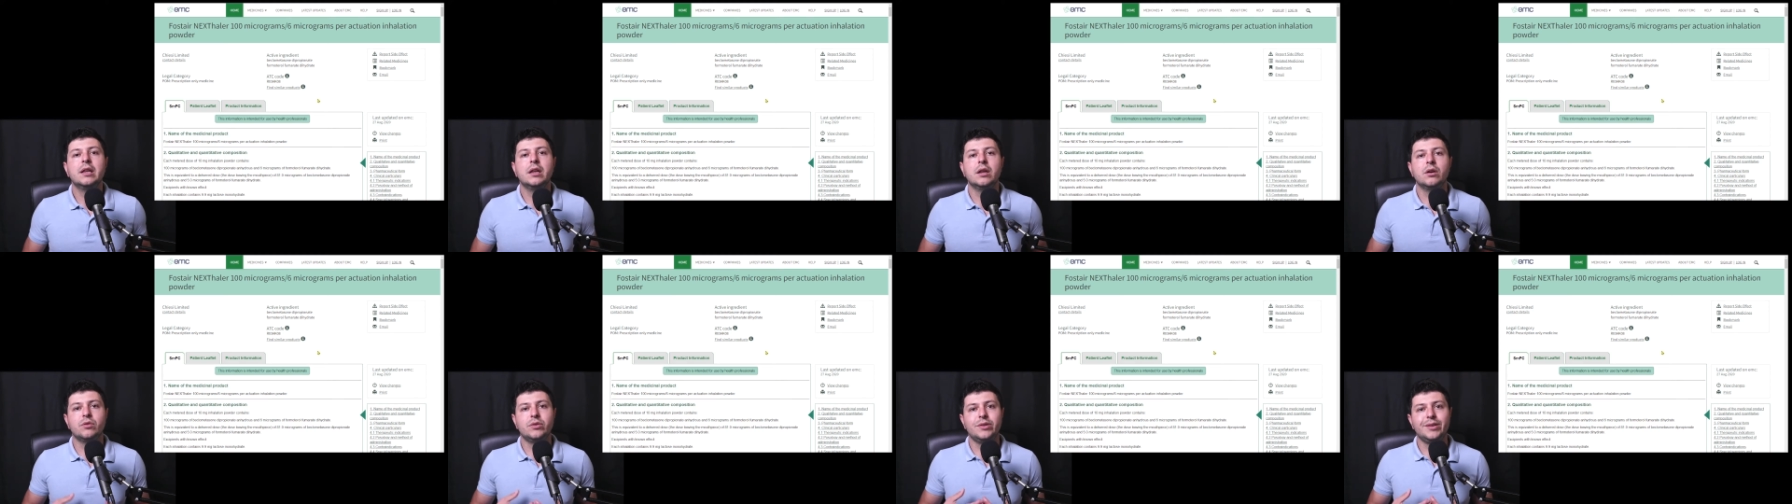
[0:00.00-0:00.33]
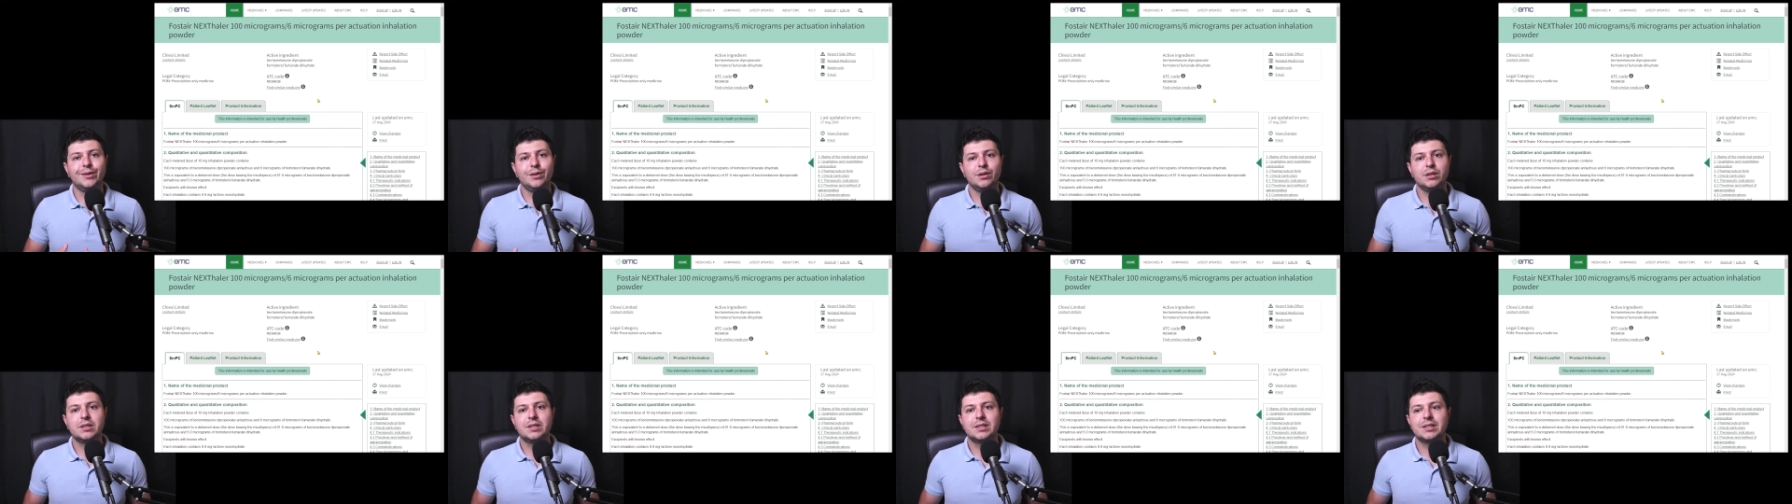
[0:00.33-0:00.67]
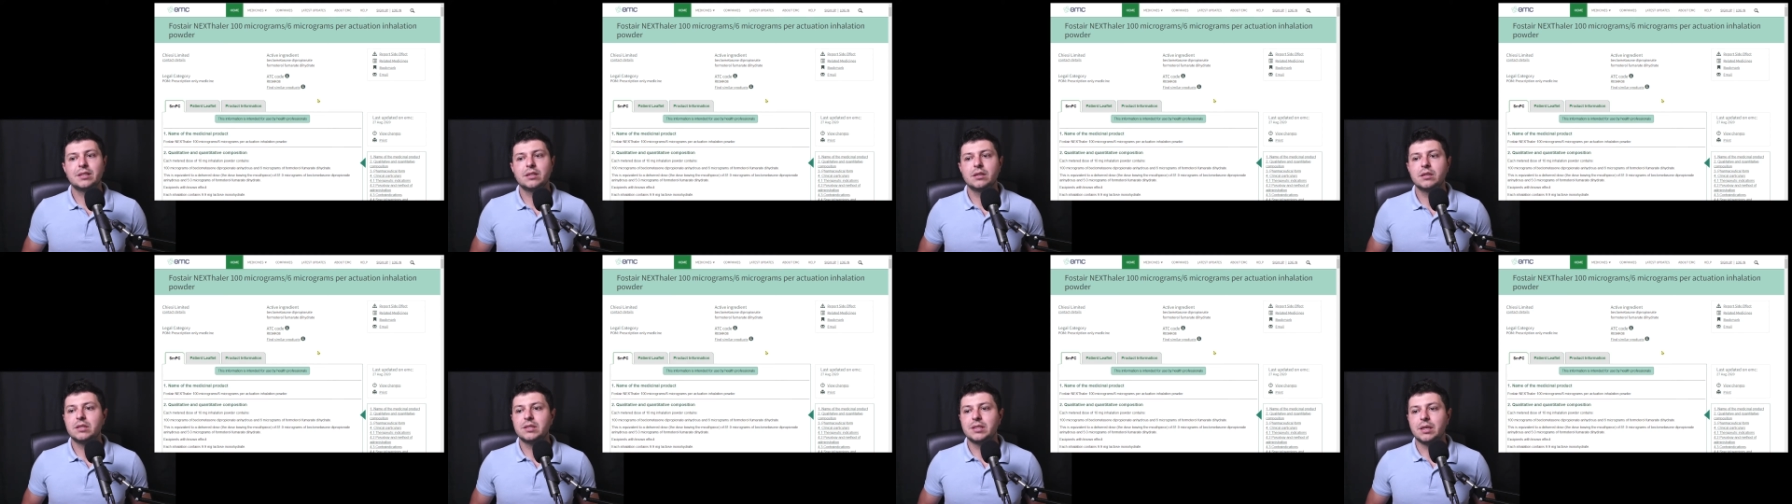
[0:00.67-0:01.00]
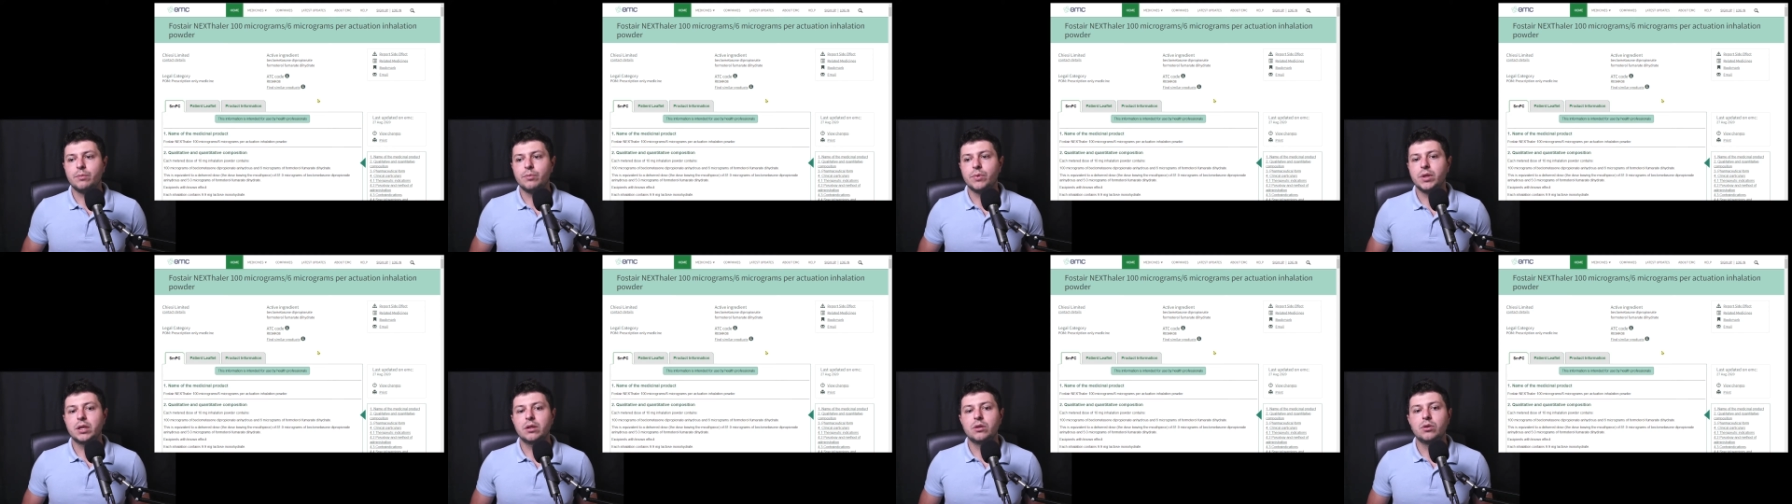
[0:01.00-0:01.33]
there is
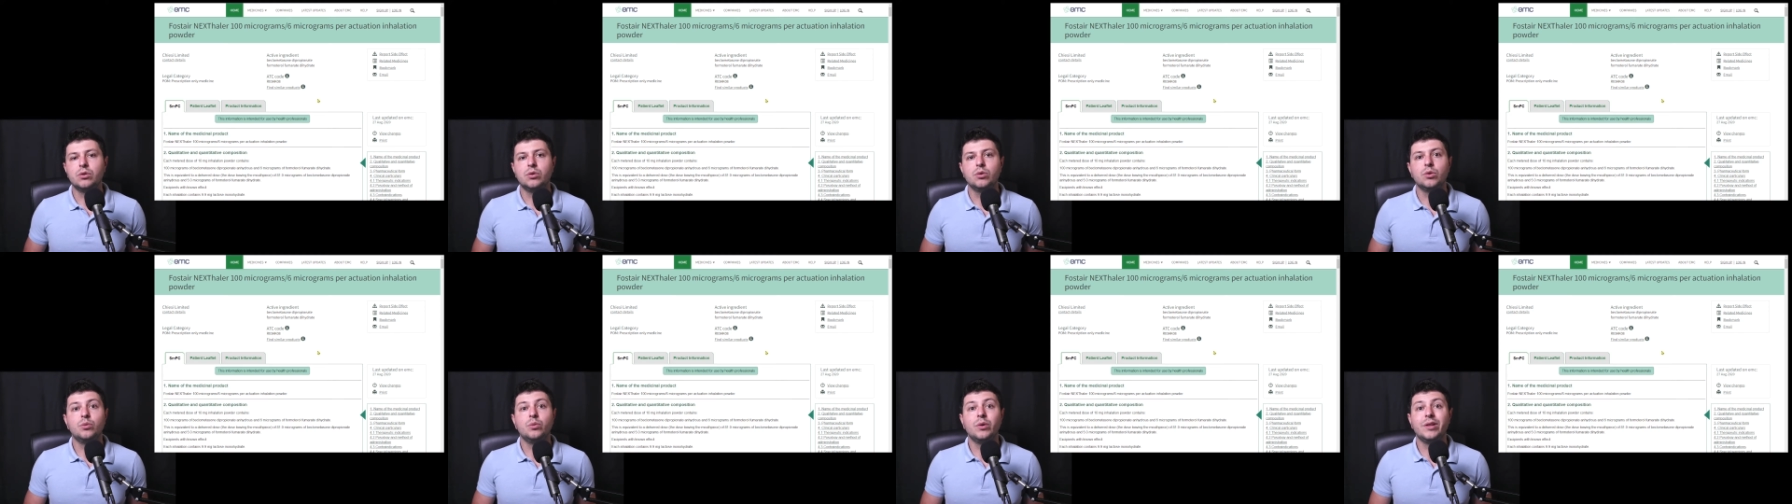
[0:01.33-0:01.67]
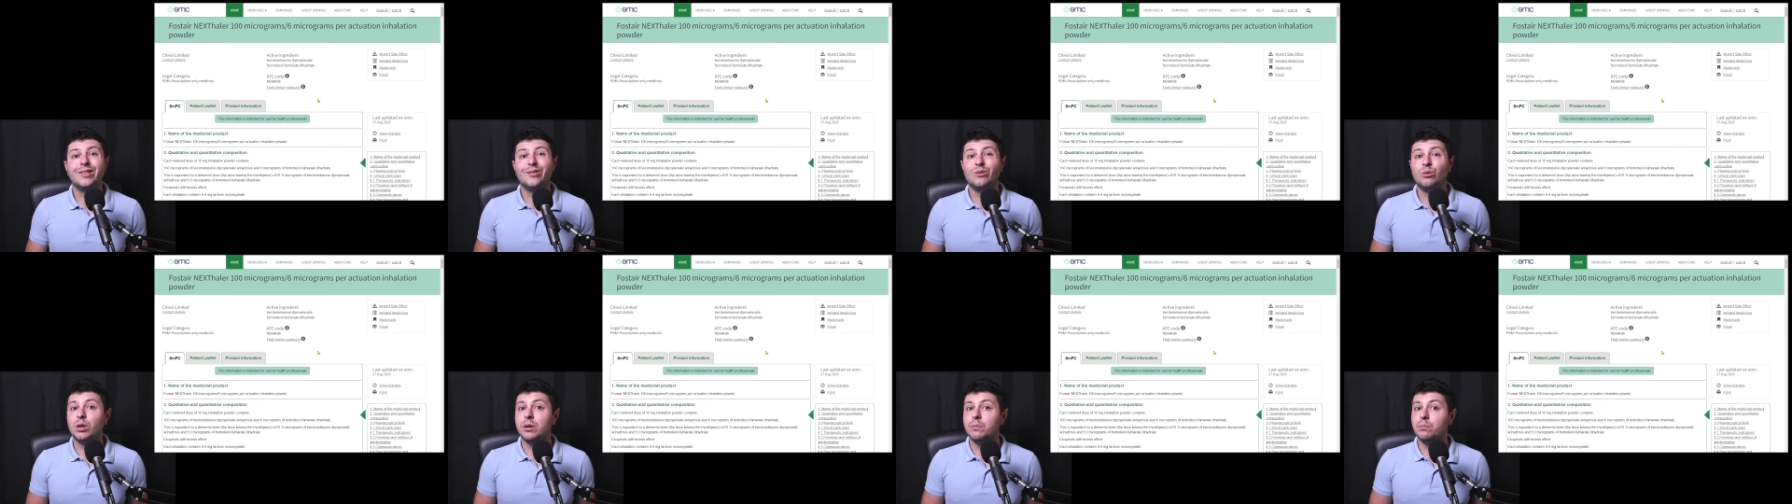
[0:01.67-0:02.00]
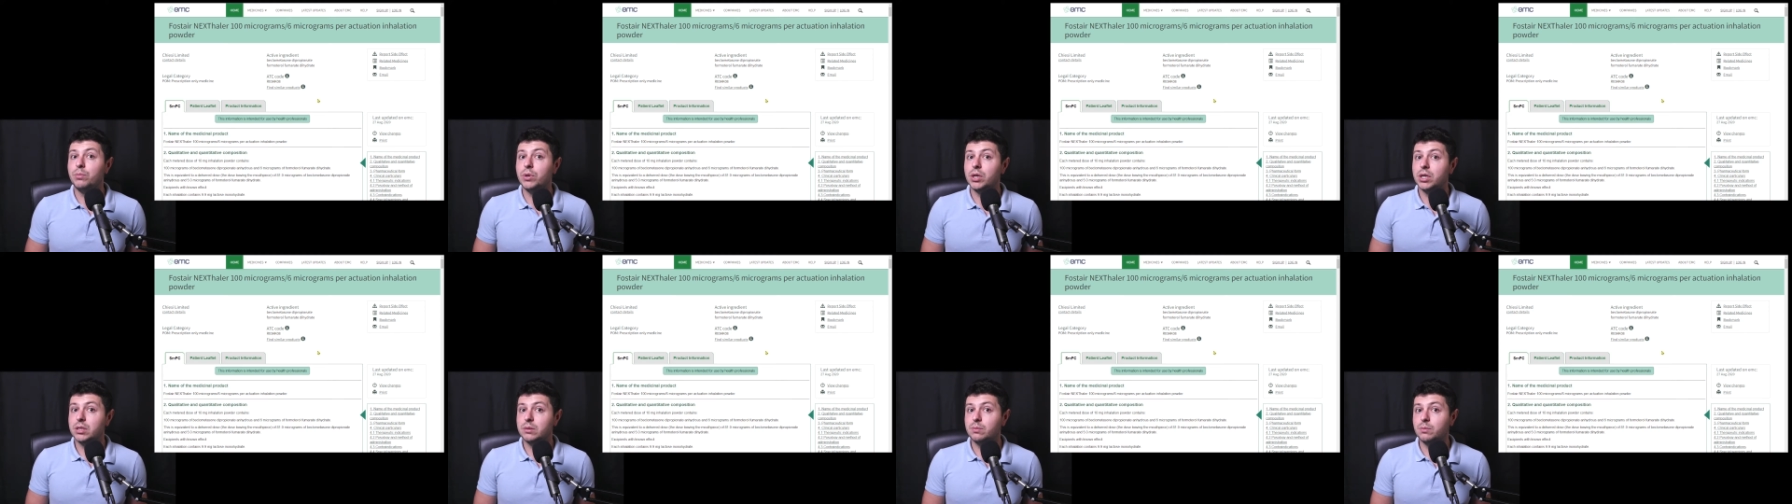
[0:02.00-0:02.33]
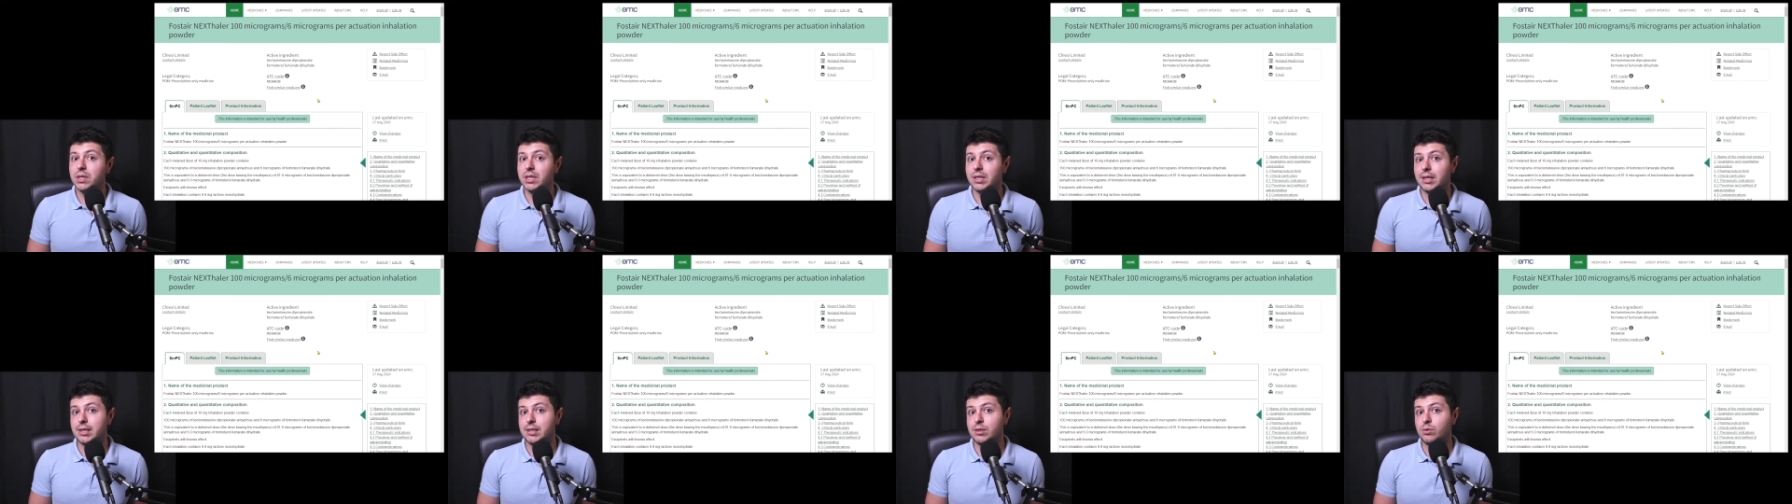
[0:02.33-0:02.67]
something to do with reimbursement
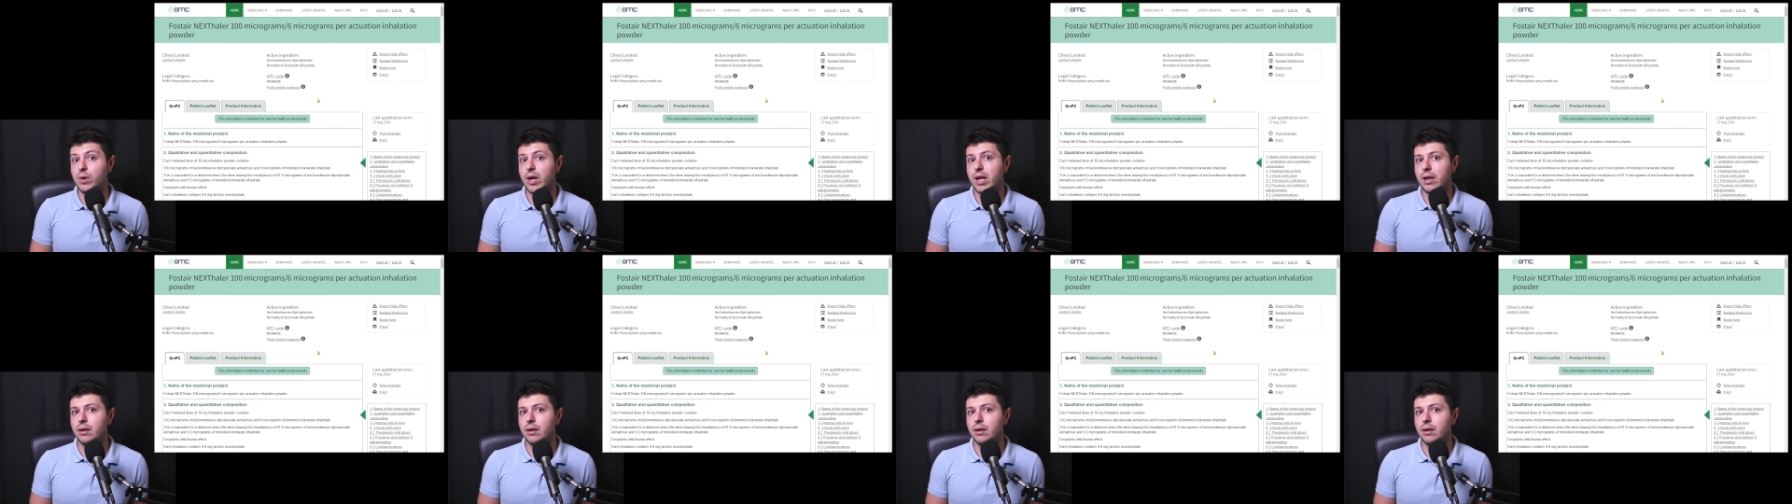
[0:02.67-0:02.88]
as well,